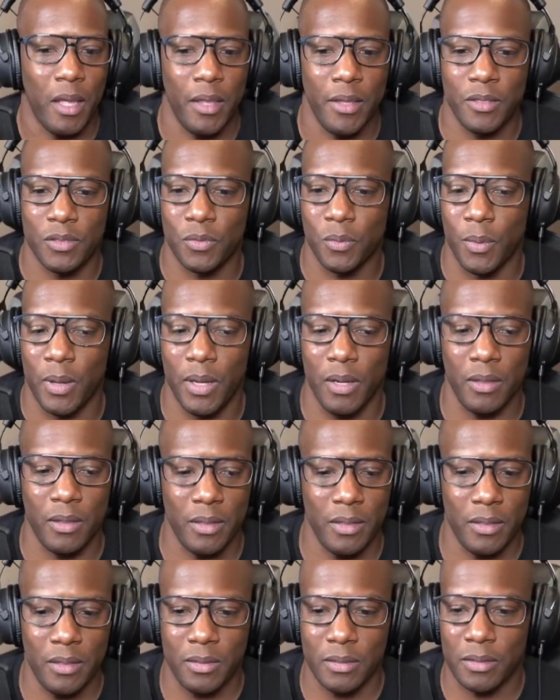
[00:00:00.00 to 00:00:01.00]
as well
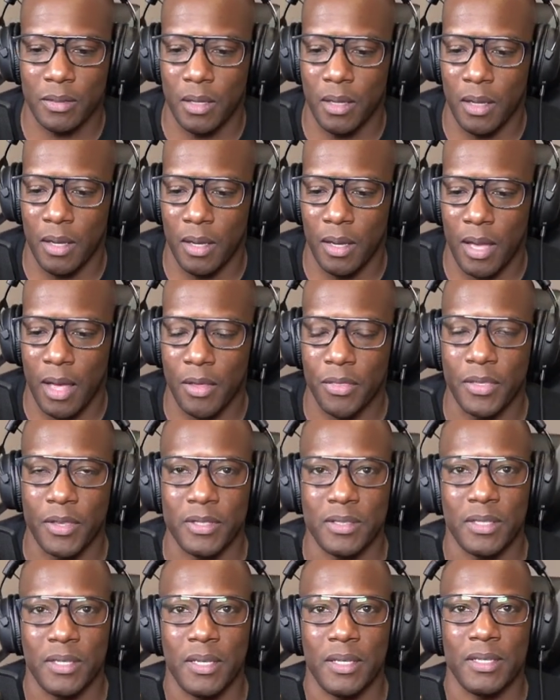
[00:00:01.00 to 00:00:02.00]
is how
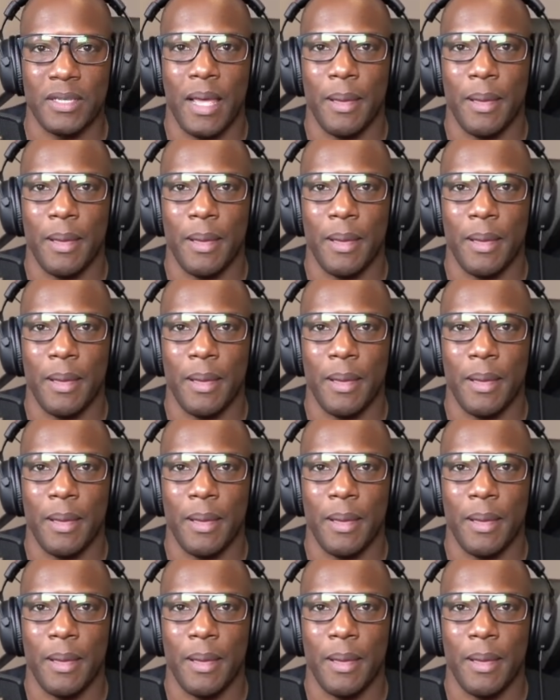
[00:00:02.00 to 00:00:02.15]
things can get